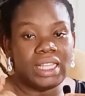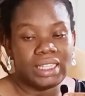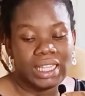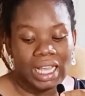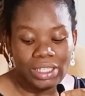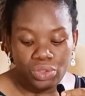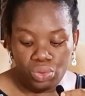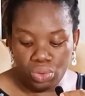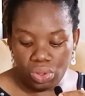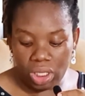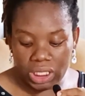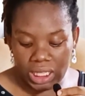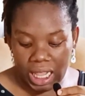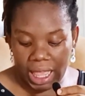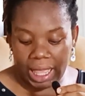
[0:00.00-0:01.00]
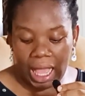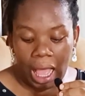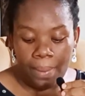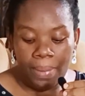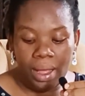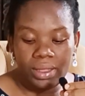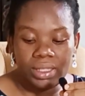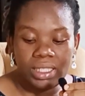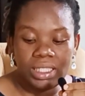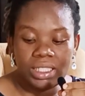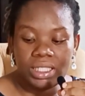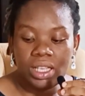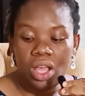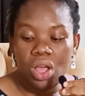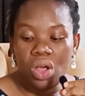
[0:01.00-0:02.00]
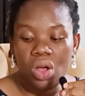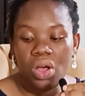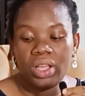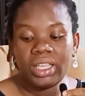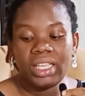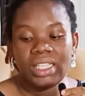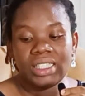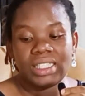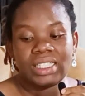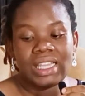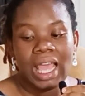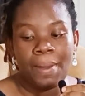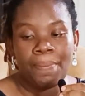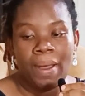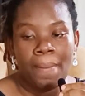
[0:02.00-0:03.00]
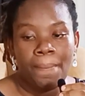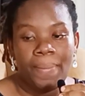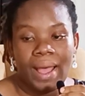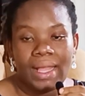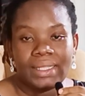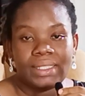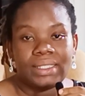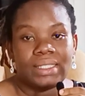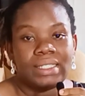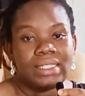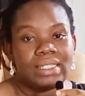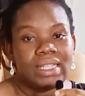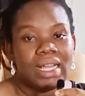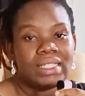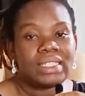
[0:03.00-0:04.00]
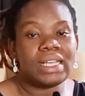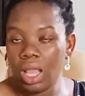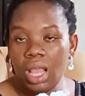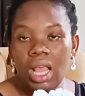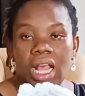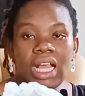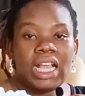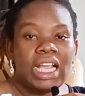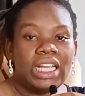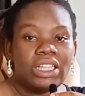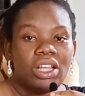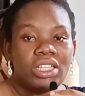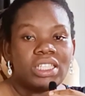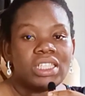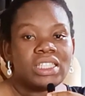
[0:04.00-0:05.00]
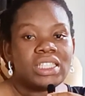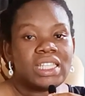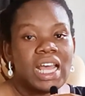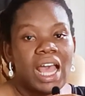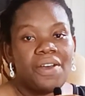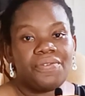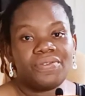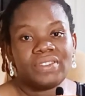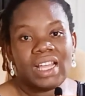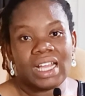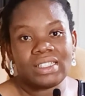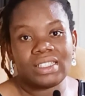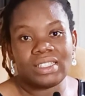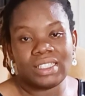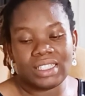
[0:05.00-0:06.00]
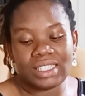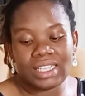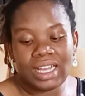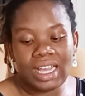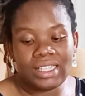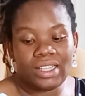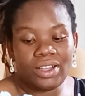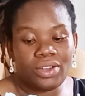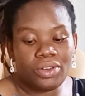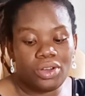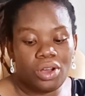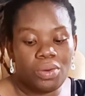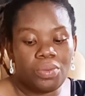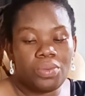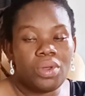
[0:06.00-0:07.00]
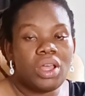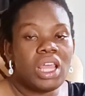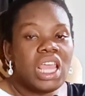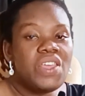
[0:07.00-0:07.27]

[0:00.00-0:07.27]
that I do not like about this Huggies diaper pant is that it doesn't have that discarding gum.